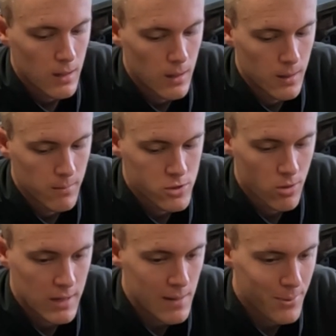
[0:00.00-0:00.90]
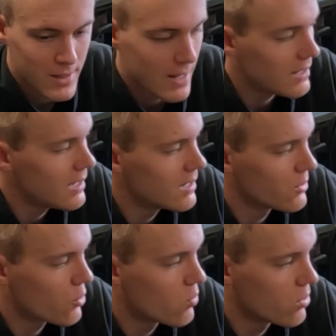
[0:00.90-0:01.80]
Um, so keeping that heat in
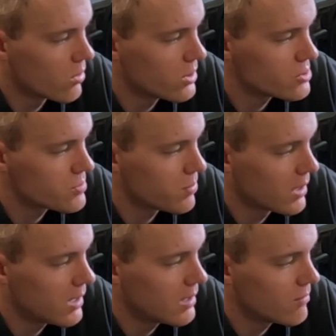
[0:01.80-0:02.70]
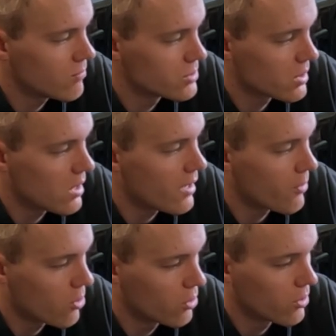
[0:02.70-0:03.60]
the quarter inch plate was a lot
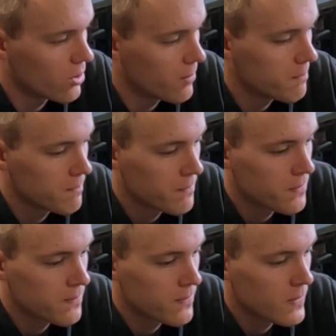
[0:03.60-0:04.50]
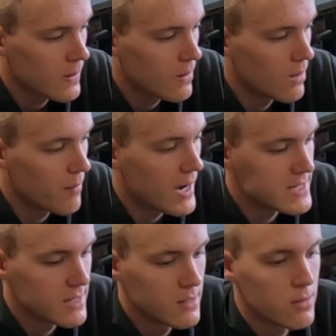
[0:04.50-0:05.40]
harder. Um, I
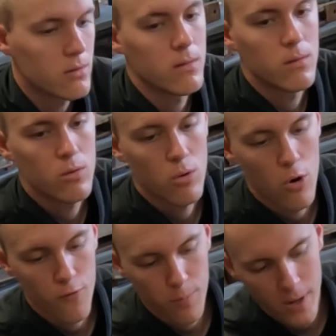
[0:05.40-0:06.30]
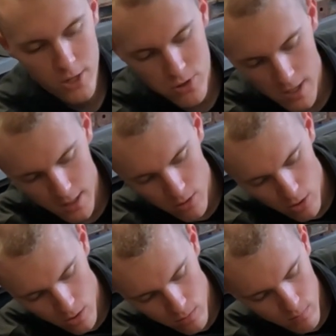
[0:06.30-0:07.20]
didn't over penetrate at
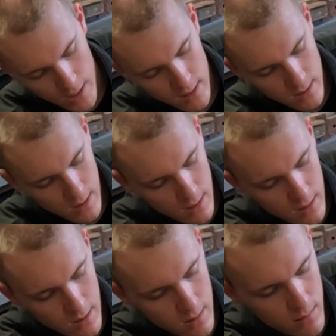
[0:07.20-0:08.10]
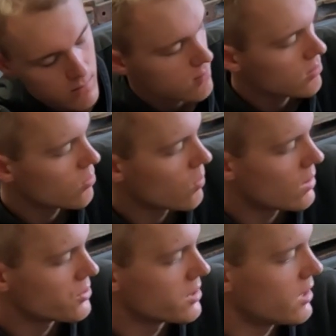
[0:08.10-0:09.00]
all. I didn't get any
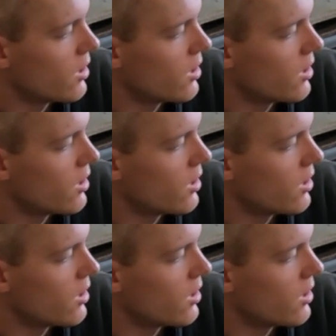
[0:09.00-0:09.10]
weld in